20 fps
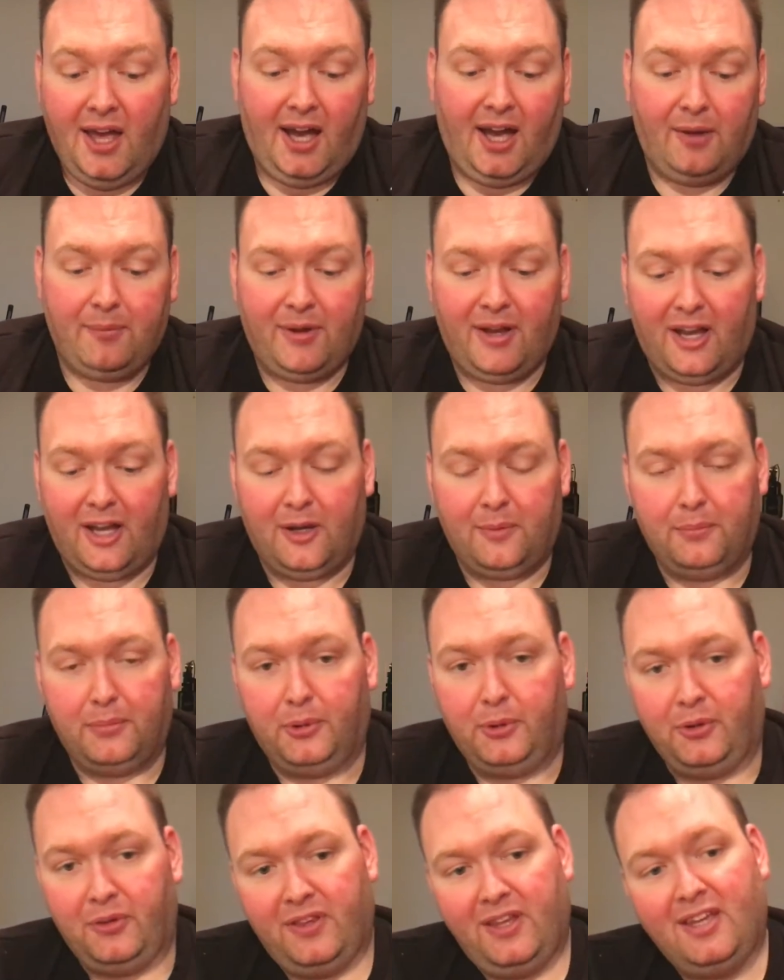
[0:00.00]
I went out and
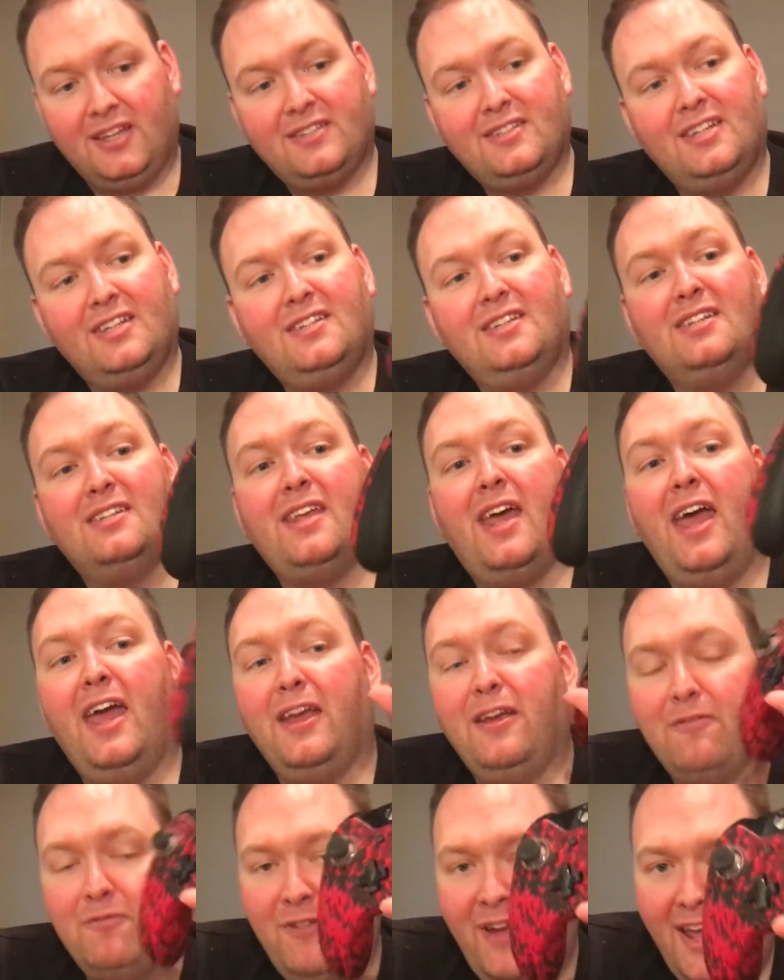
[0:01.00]
bought this. This is
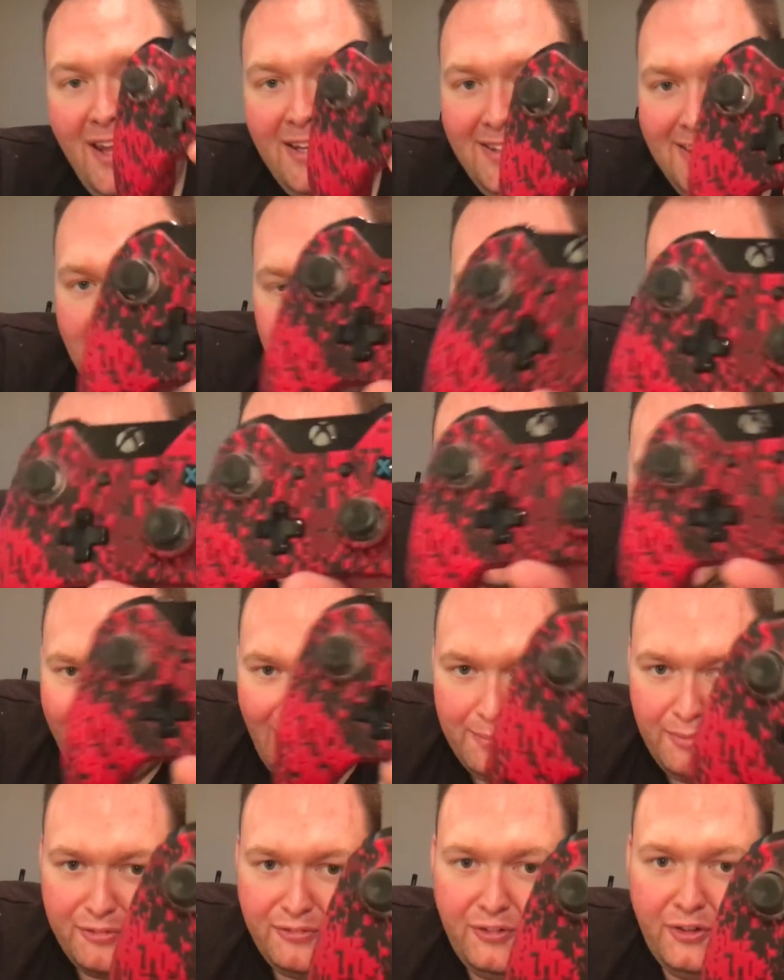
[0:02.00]
a red digital
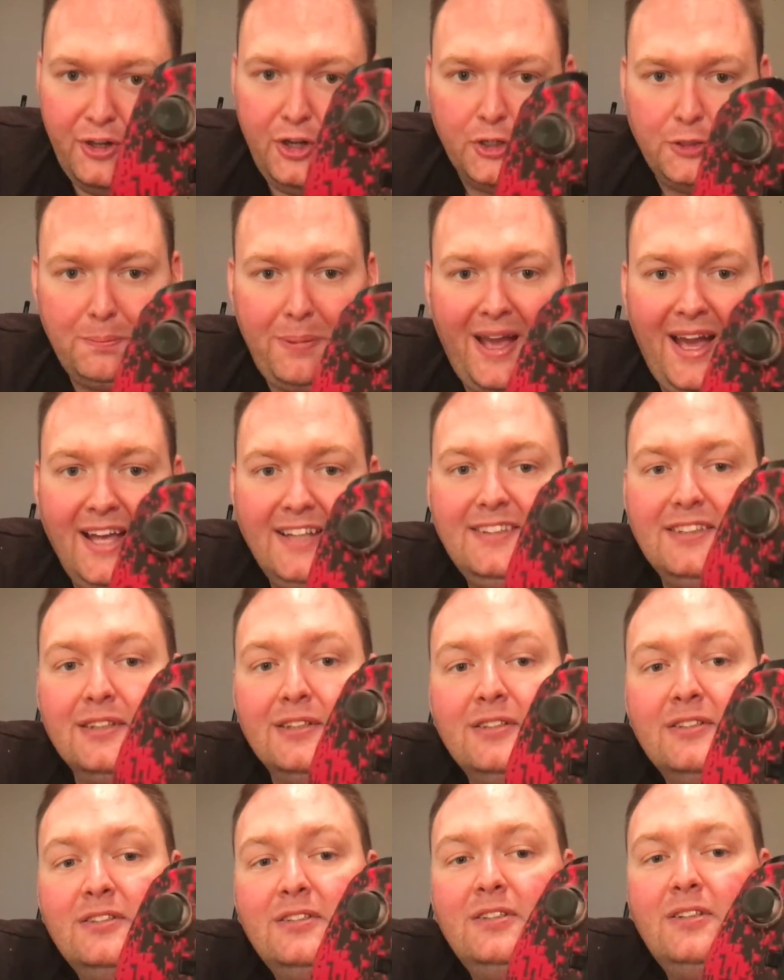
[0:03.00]
camouflage
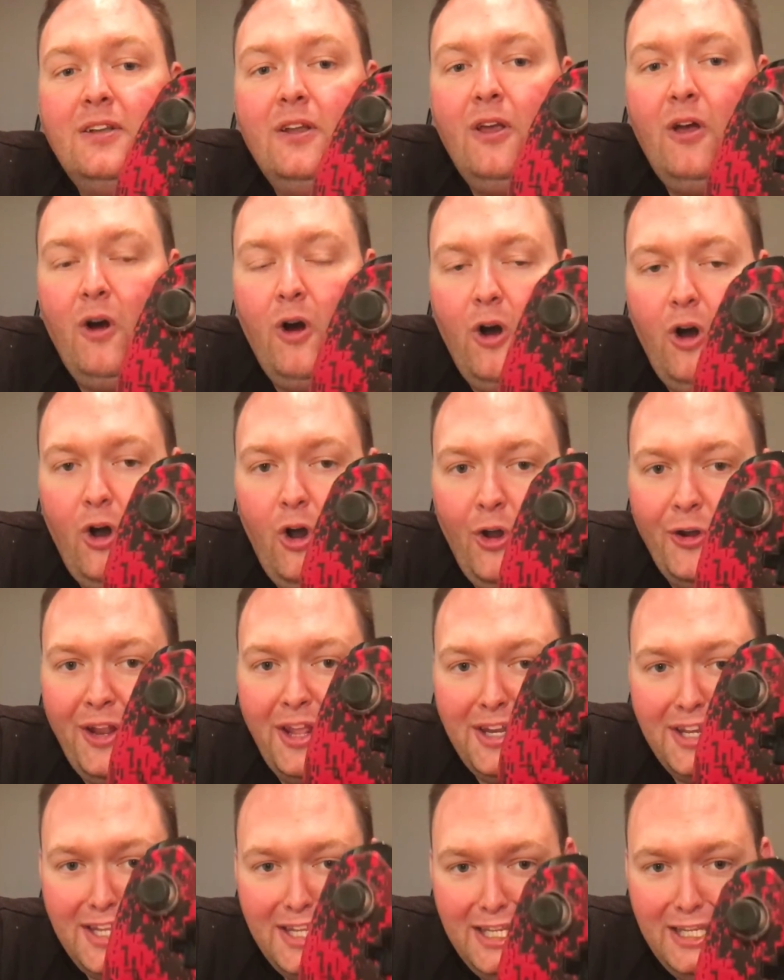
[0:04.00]
pattern on
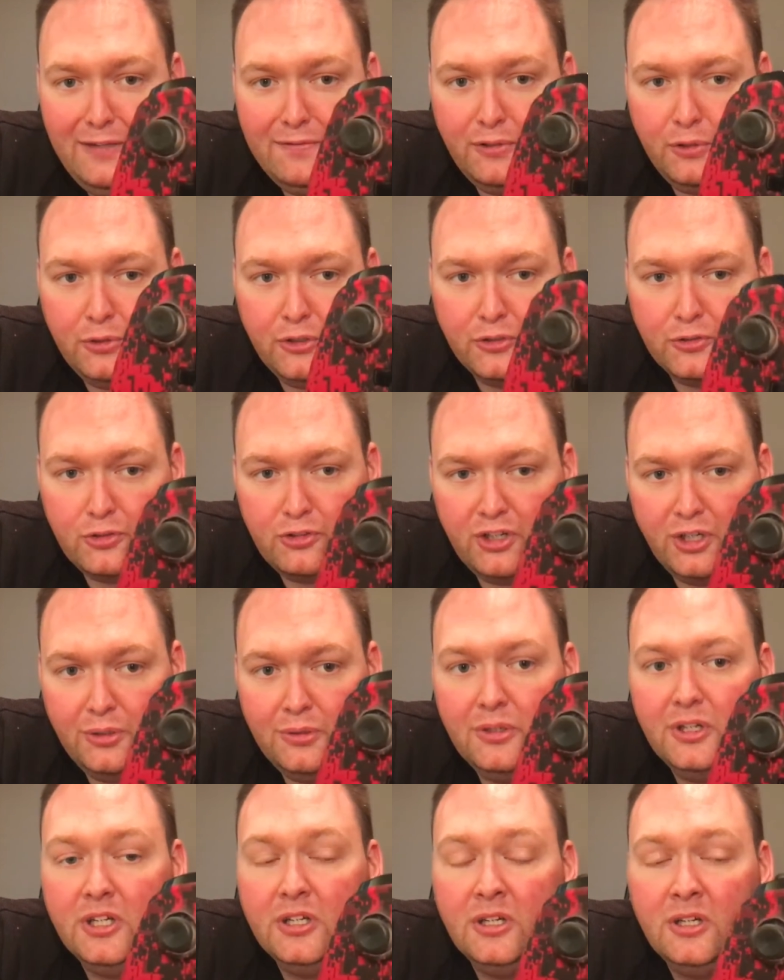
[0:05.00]
an Evil
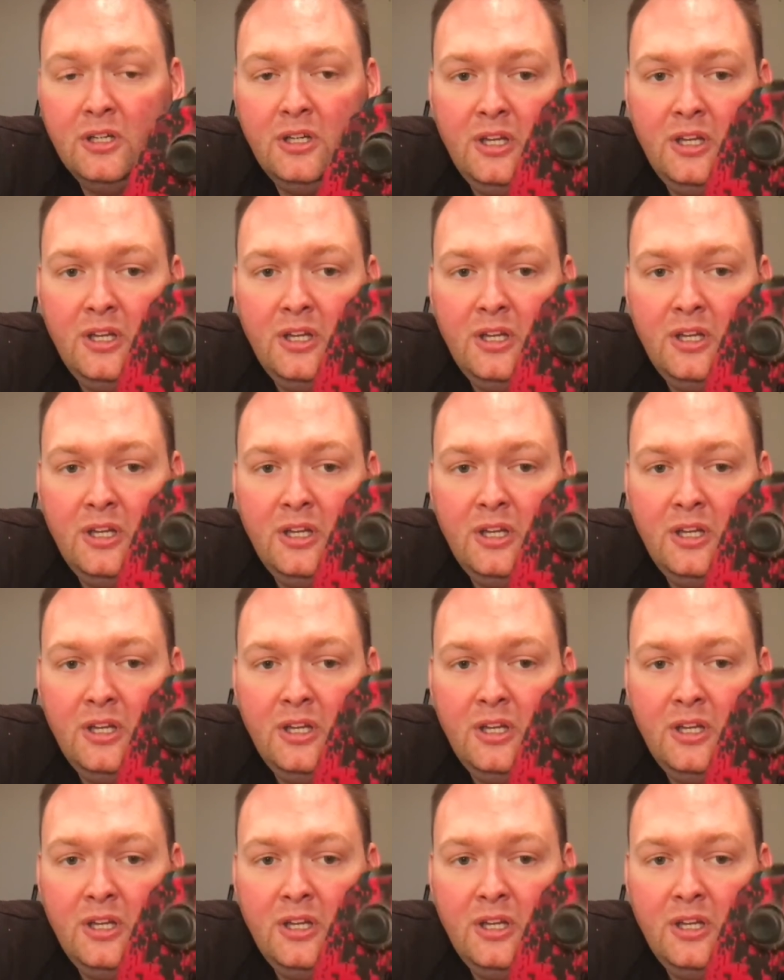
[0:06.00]
controller.